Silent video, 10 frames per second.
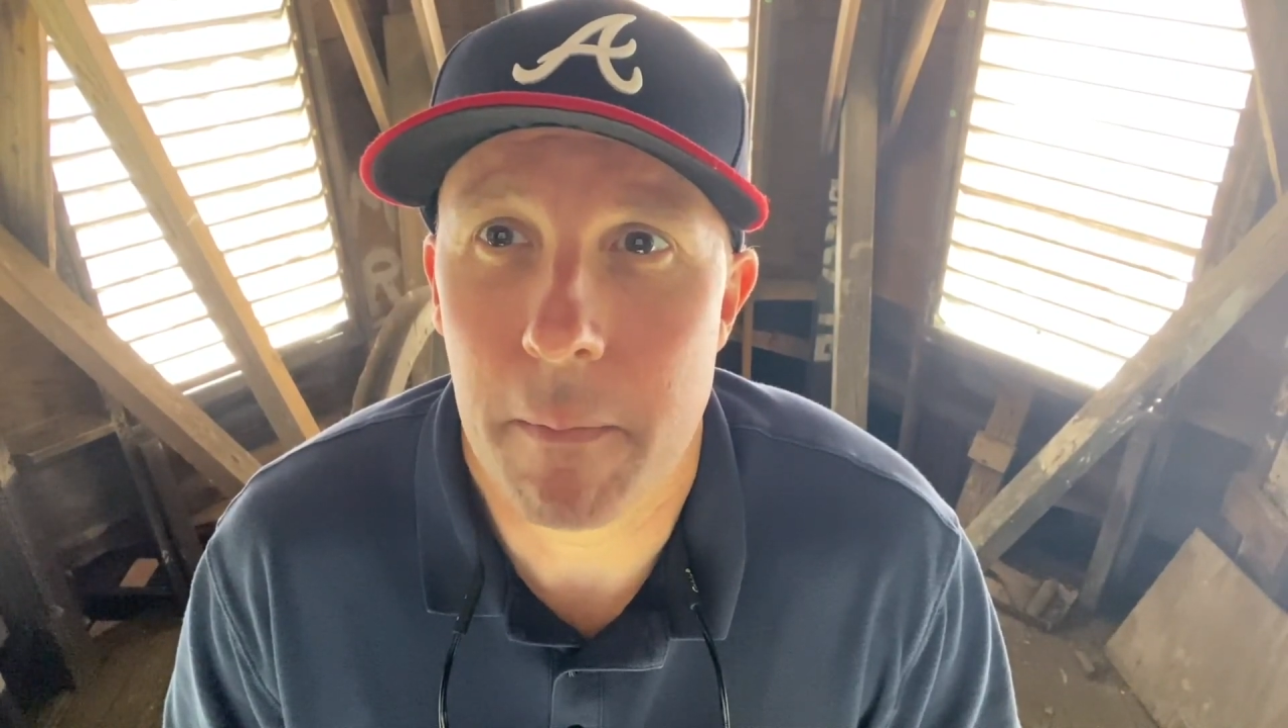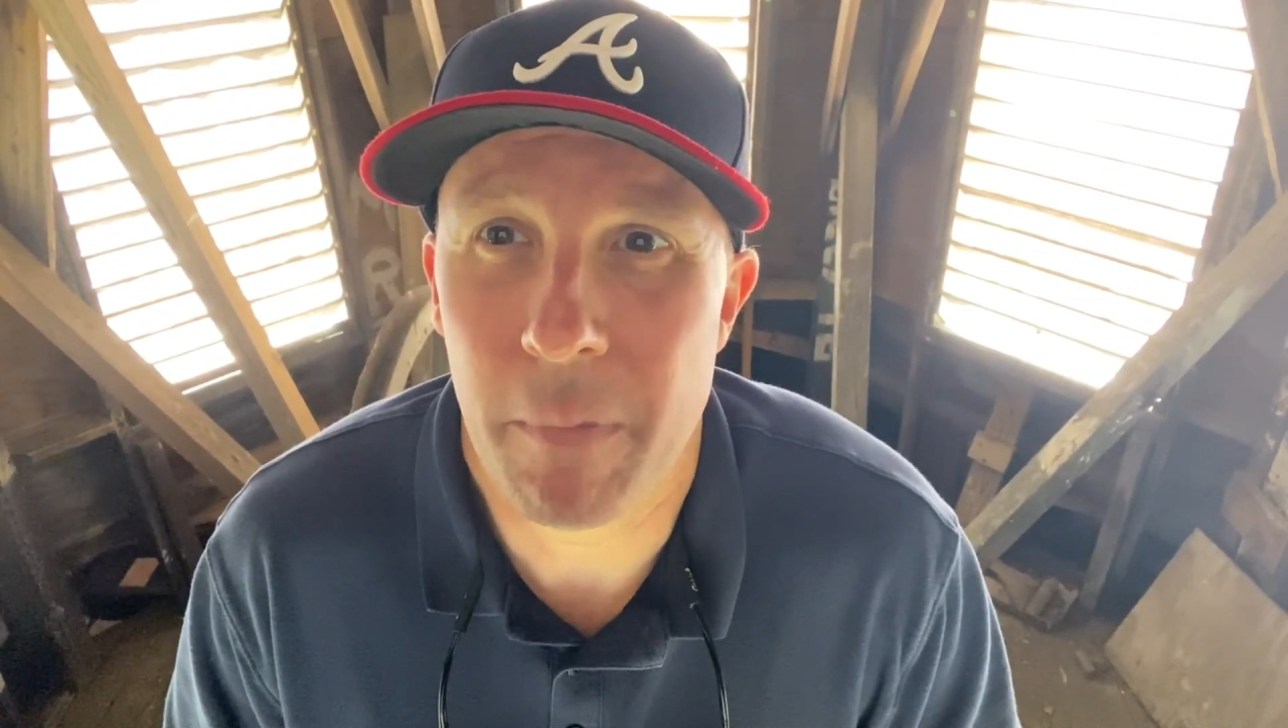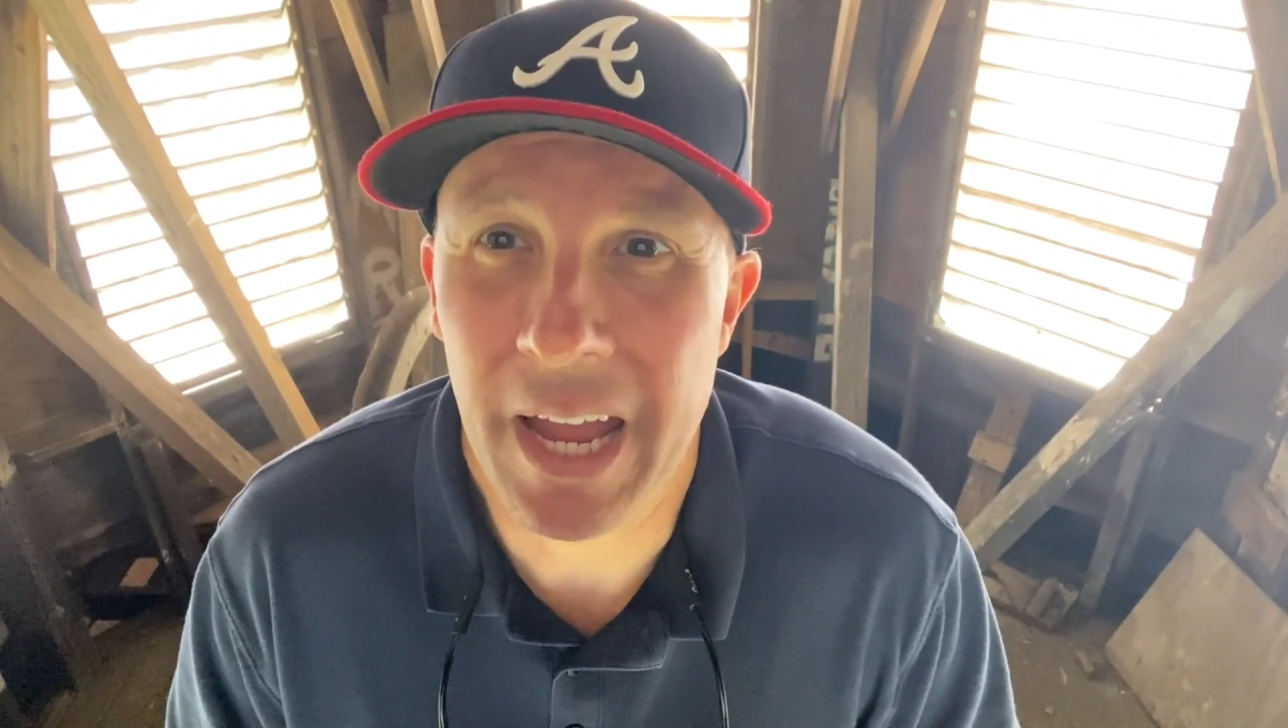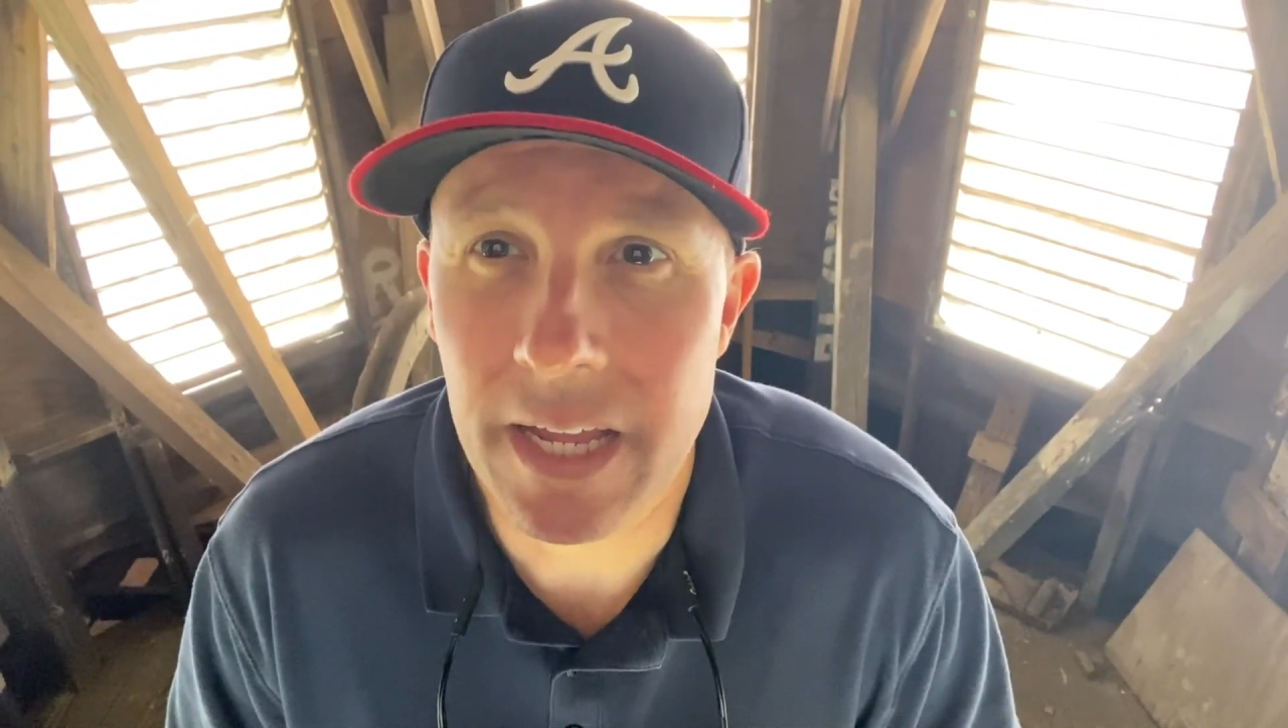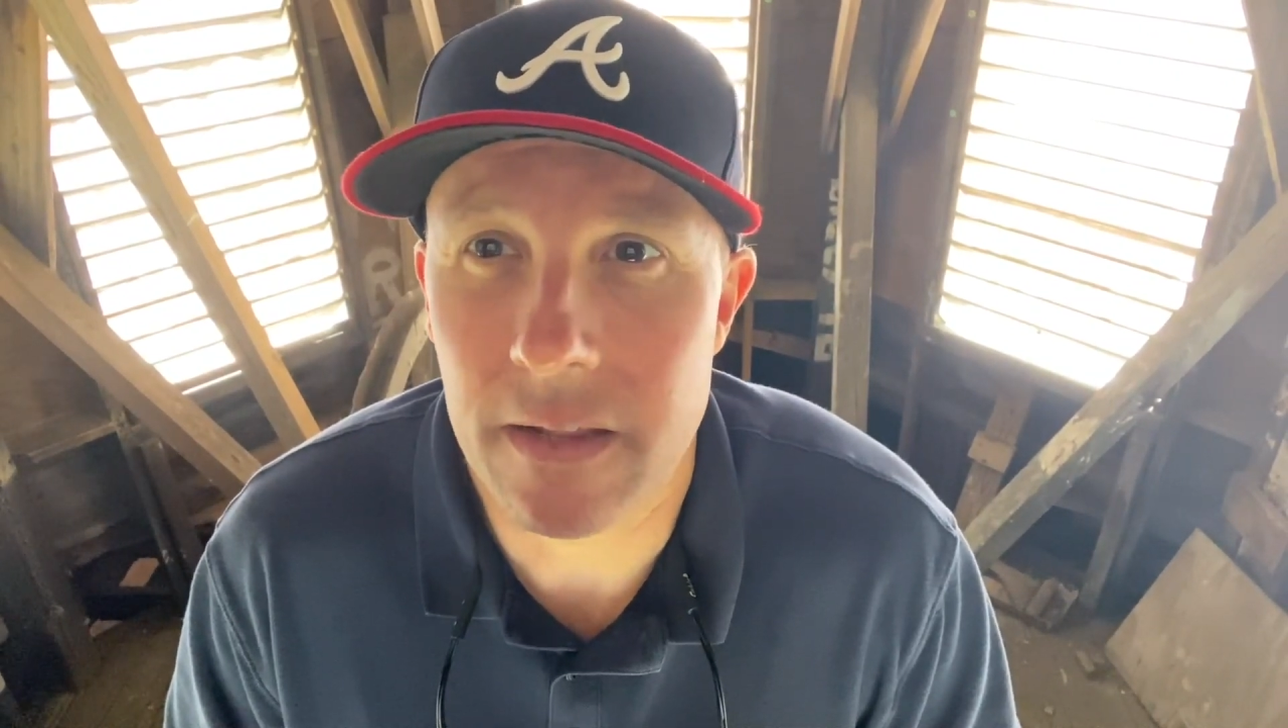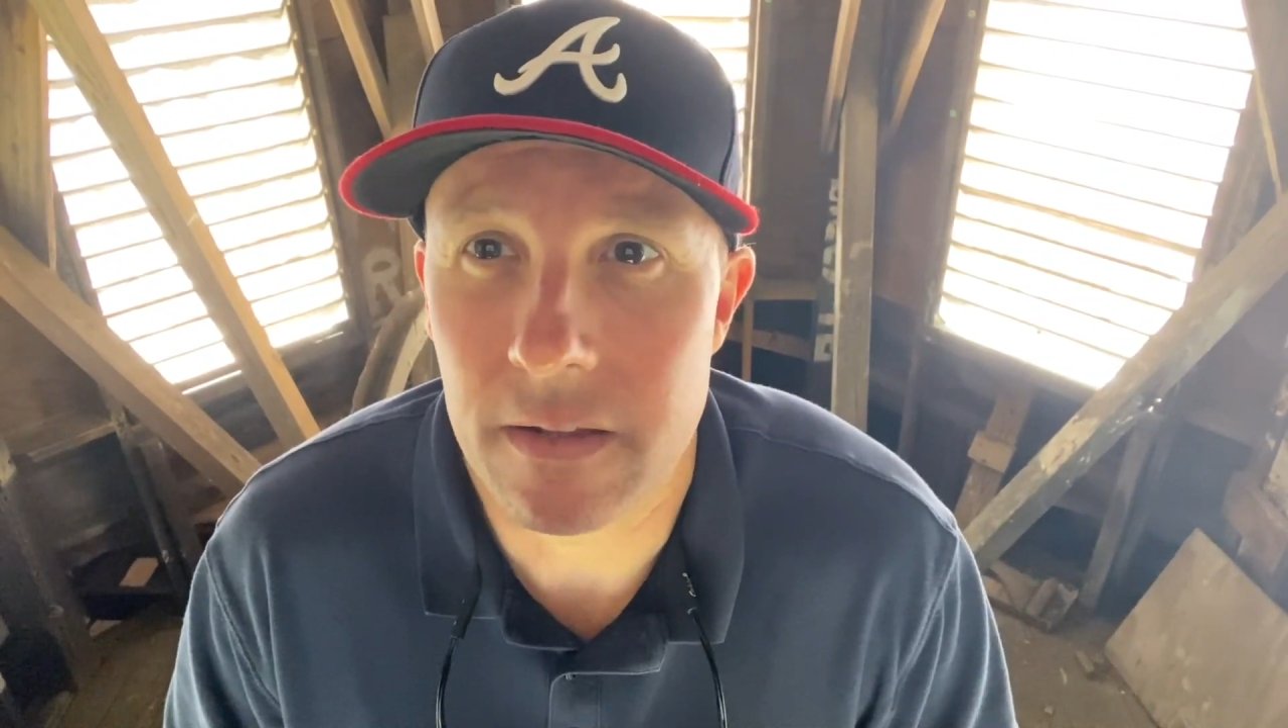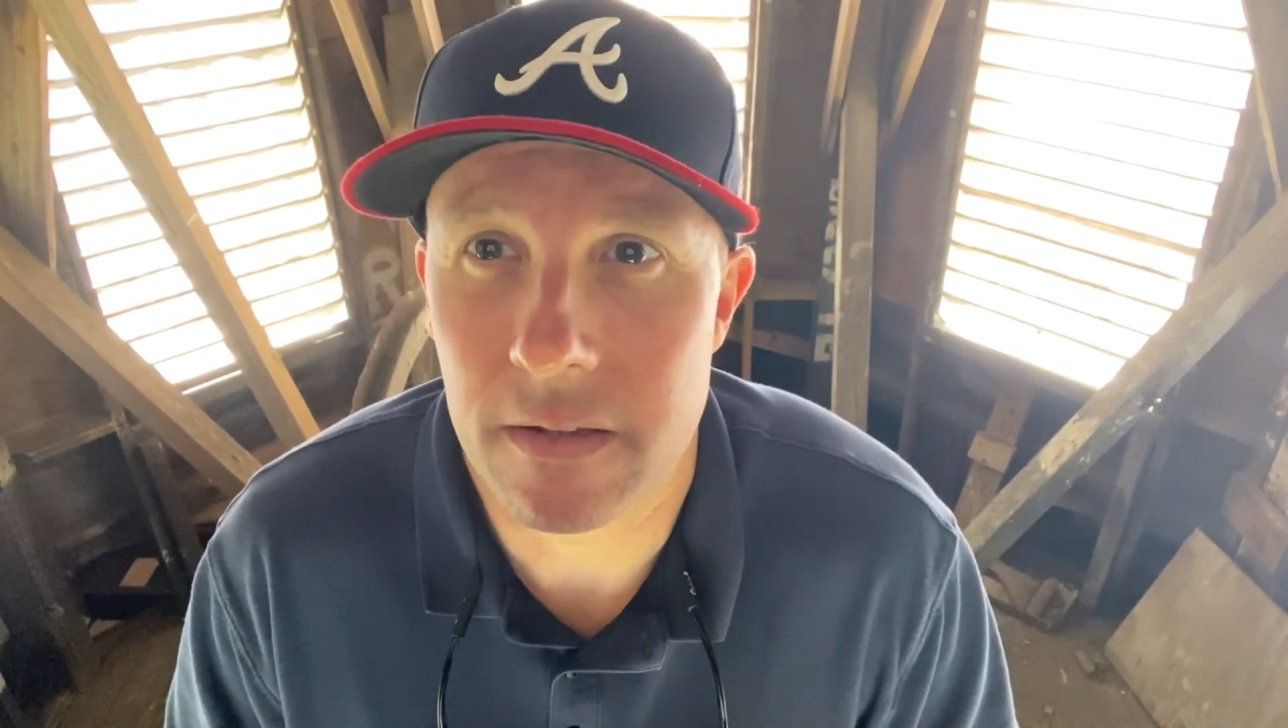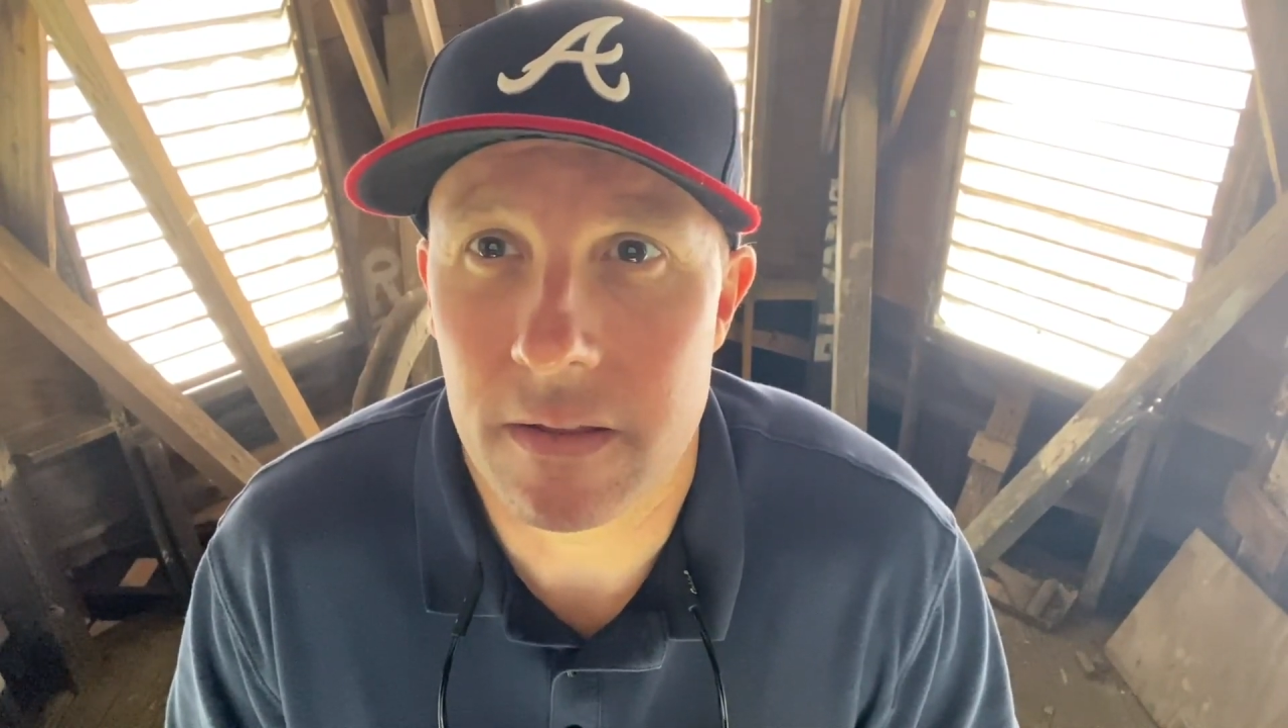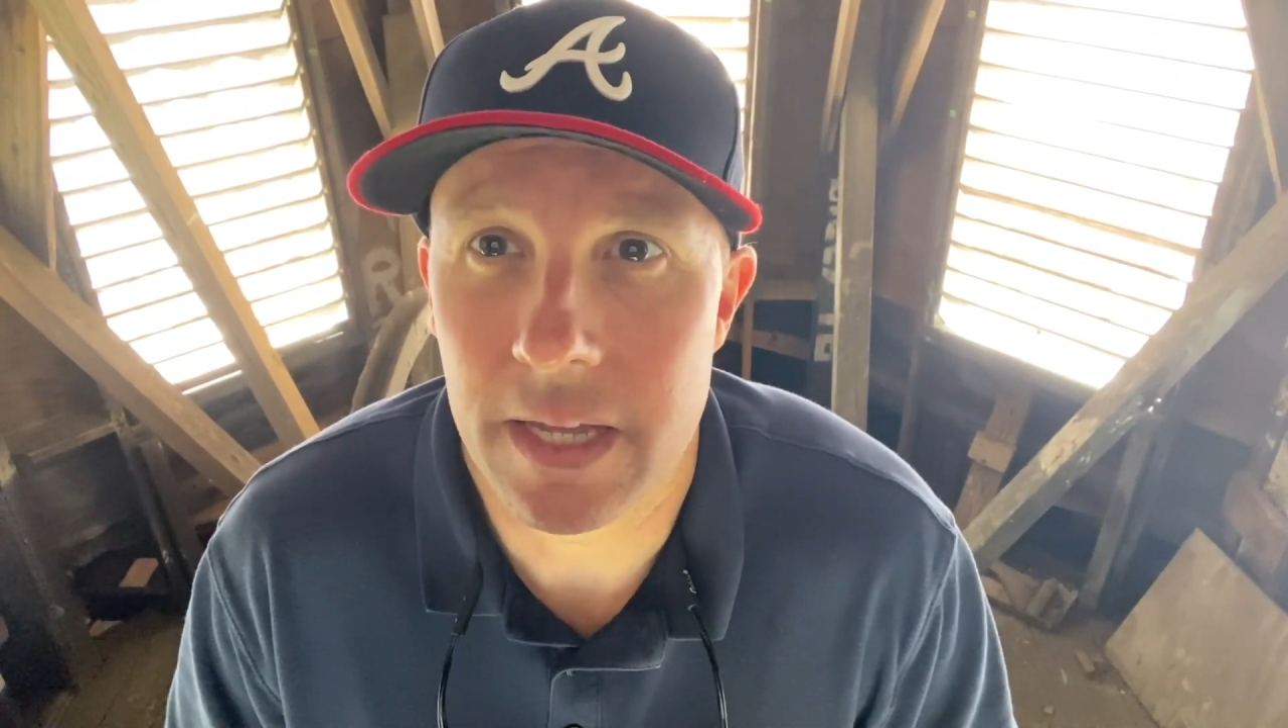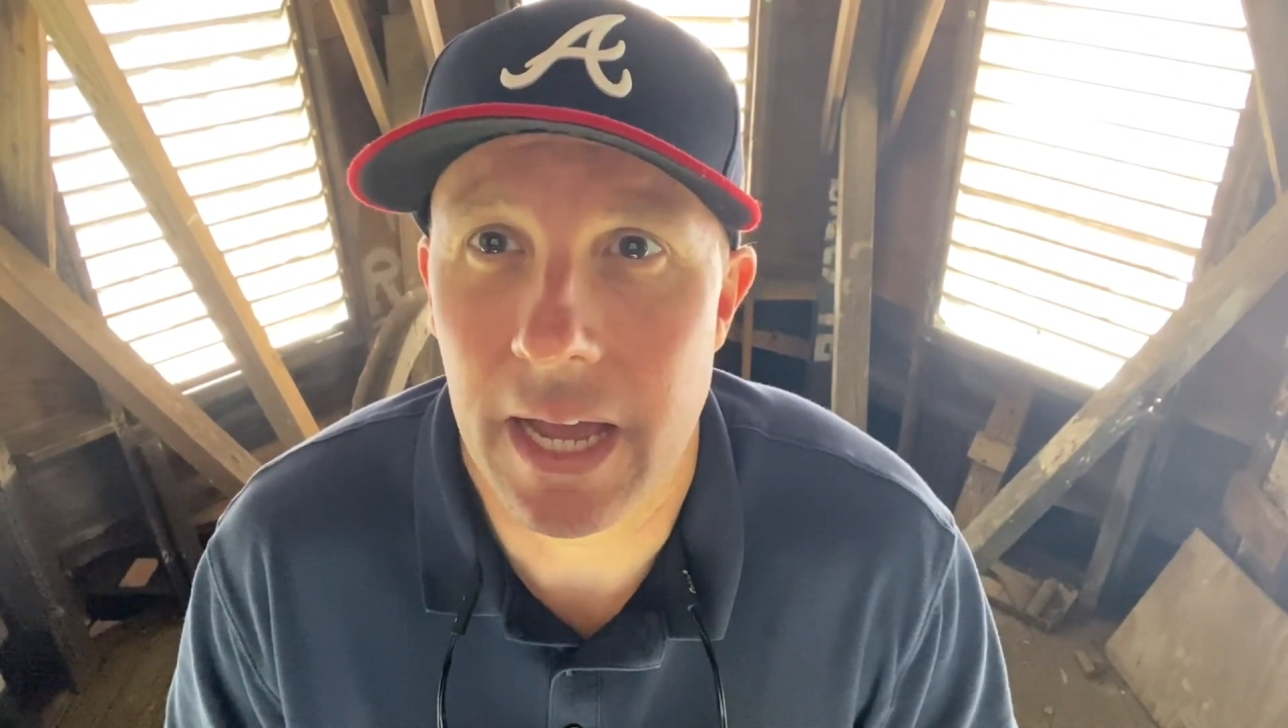paint the